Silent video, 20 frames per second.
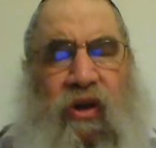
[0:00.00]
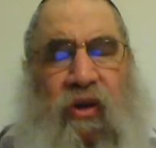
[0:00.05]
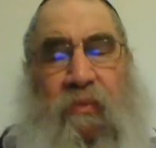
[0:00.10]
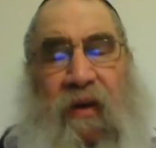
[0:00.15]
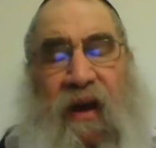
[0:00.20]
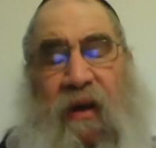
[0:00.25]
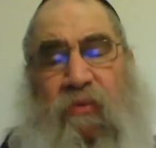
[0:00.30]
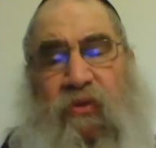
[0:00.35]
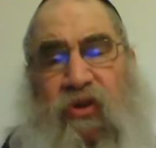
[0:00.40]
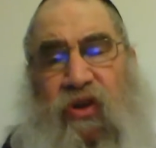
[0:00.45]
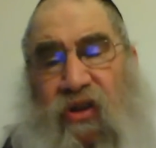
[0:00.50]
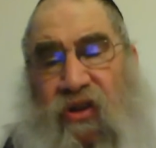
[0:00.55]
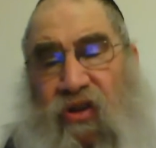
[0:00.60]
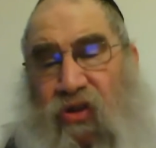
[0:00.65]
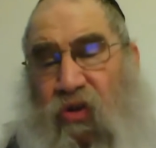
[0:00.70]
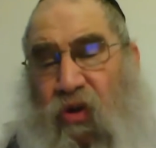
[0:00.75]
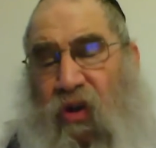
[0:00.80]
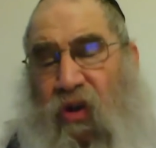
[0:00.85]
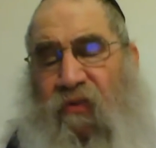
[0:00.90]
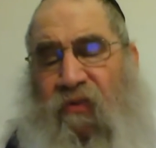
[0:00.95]
learn b'hamshel. This
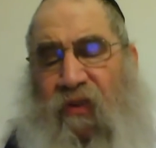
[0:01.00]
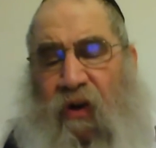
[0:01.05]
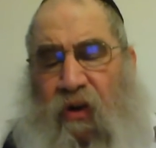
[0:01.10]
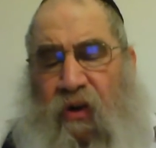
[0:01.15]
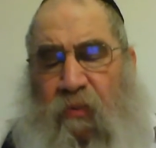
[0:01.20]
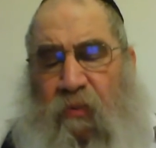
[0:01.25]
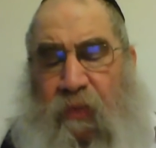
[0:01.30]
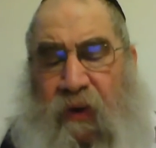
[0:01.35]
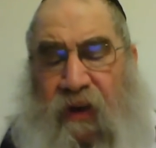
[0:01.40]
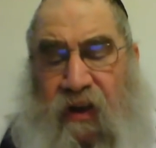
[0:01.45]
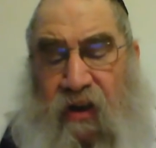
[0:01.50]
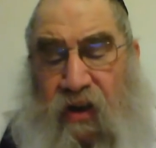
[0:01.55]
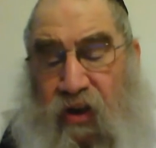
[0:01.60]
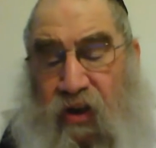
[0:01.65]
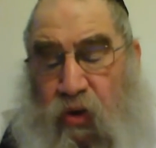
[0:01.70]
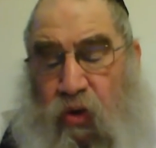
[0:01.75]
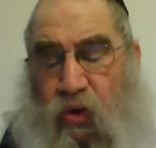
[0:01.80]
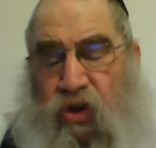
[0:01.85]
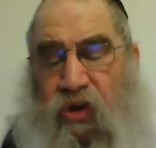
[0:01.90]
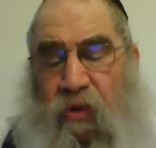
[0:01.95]
is all very big
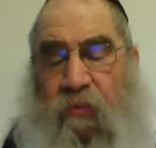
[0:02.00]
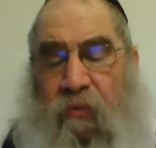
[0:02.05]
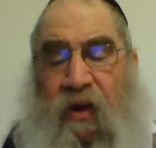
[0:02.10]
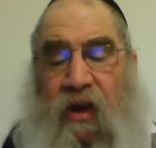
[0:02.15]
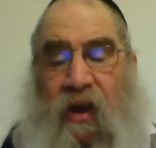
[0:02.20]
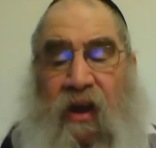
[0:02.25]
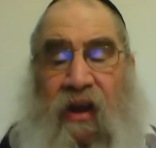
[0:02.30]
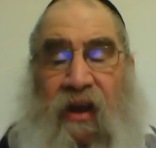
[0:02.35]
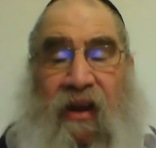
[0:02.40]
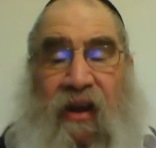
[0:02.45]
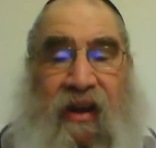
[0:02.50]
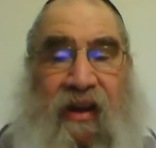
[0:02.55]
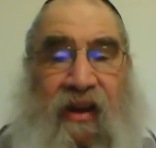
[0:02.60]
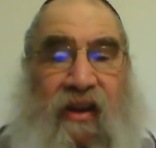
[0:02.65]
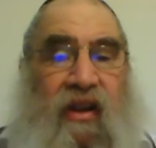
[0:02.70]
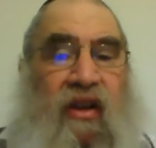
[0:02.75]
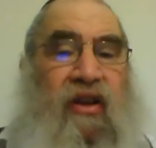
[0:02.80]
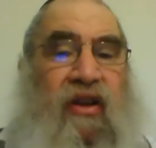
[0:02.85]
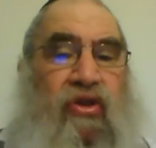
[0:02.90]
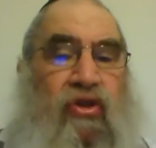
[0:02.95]
chidushim in
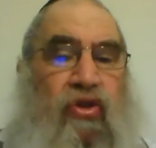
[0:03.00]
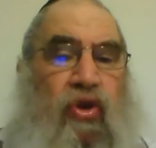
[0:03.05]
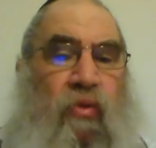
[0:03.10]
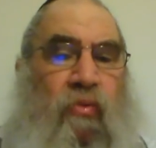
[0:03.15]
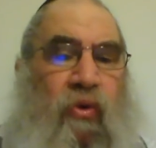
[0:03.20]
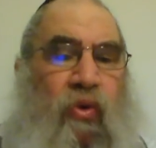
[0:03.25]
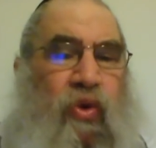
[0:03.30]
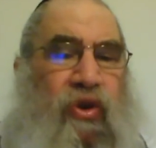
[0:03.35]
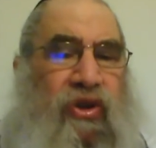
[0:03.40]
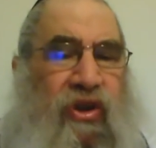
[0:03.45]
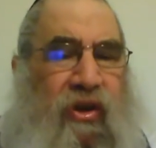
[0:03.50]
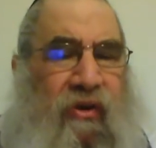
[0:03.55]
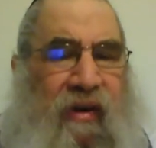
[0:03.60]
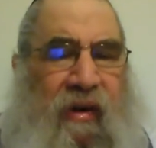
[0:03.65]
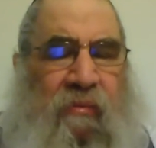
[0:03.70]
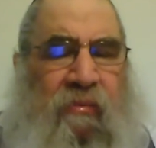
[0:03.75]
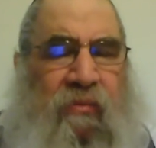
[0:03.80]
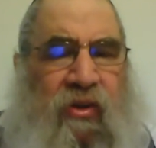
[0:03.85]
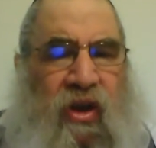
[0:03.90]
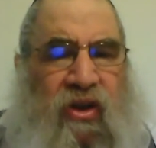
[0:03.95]
Hilchas Tumah, which the
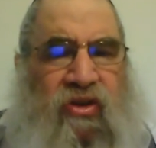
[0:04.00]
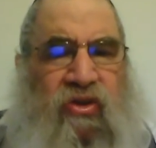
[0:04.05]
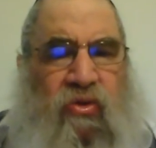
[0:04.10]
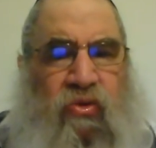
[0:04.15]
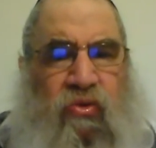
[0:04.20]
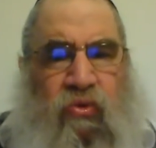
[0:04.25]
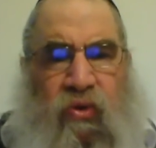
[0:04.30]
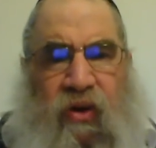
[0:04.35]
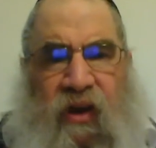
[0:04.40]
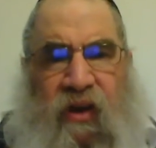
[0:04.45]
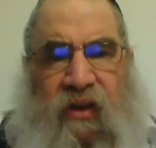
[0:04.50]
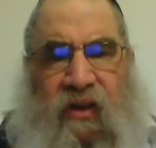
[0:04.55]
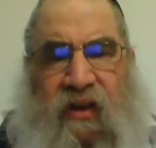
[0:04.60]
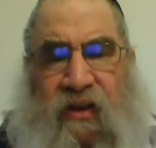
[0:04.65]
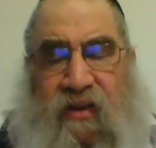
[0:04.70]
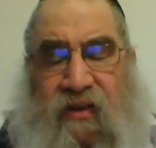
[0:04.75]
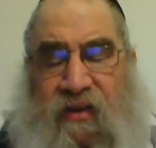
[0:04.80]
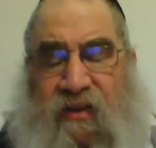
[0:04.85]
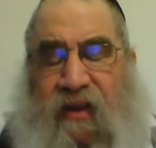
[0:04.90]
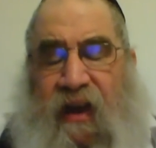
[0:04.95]
Rambam doesn't really
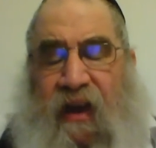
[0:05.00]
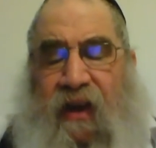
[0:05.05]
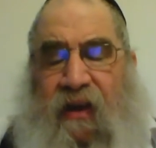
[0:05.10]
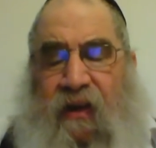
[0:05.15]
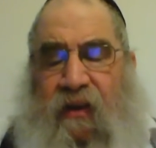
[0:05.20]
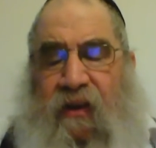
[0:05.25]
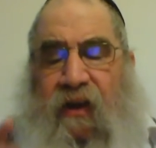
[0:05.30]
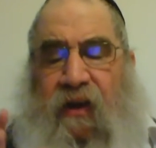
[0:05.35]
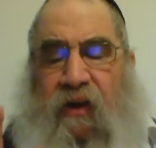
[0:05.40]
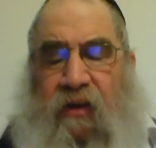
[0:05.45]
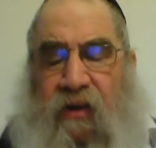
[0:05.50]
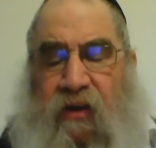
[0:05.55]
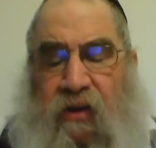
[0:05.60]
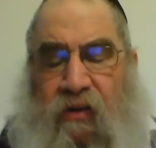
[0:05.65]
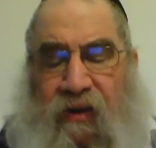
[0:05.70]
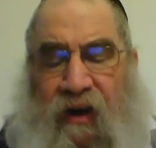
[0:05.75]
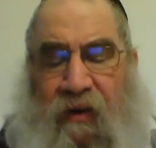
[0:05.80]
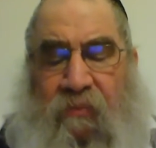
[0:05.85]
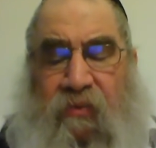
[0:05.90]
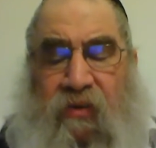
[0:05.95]
say clearly. The
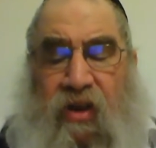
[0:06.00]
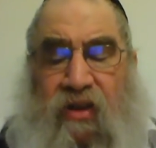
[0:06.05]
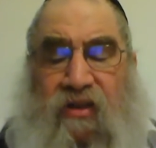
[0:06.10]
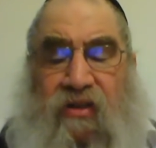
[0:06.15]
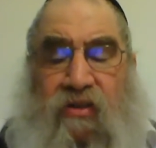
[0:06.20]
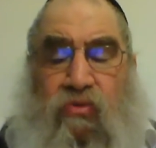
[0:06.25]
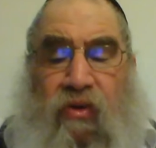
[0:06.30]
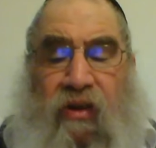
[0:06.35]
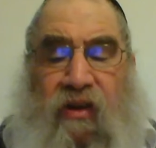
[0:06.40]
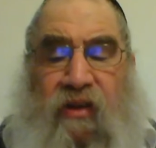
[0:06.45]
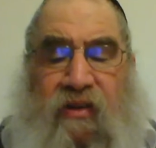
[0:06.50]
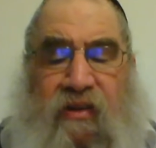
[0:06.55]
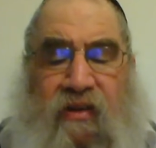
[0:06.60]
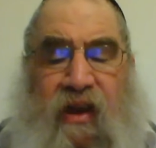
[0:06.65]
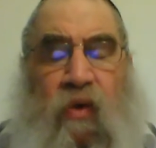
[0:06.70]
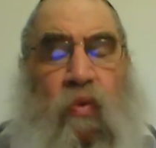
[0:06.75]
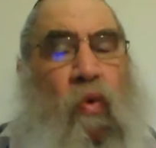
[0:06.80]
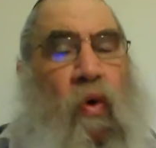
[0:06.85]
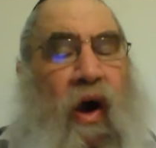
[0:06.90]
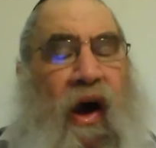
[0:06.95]
Rambam doesn't really
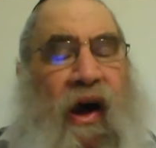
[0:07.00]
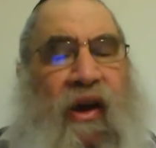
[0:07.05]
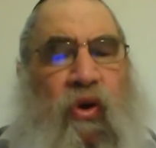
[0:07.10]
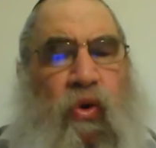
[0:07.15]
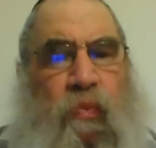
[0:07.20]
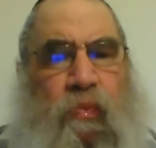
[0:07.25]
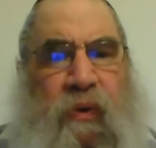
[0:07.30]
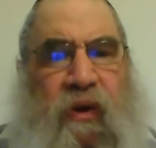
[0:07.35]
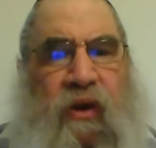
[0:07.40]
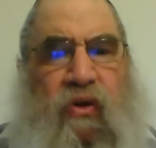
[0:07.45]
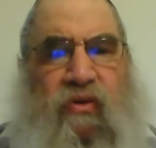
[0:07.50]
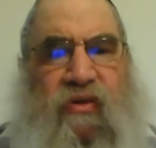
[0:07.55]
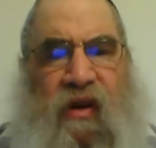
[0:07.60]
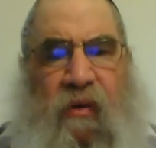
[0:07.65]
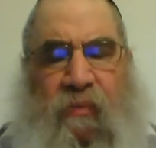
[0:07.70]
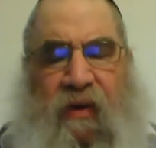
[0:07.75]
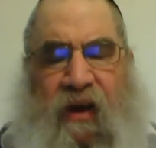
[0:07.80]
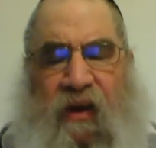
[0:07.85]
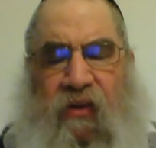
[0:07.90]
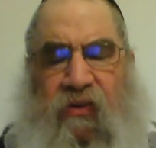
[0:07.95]
say why upinus
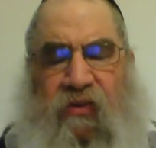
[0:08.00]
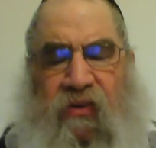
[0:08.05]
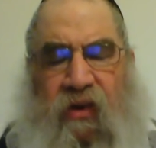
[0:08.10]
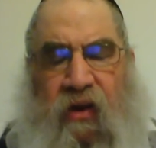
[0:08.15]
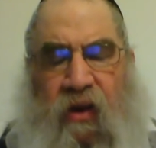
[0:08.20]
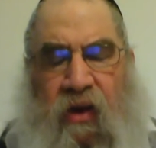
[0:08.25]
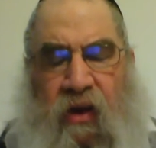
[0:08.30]
habayis.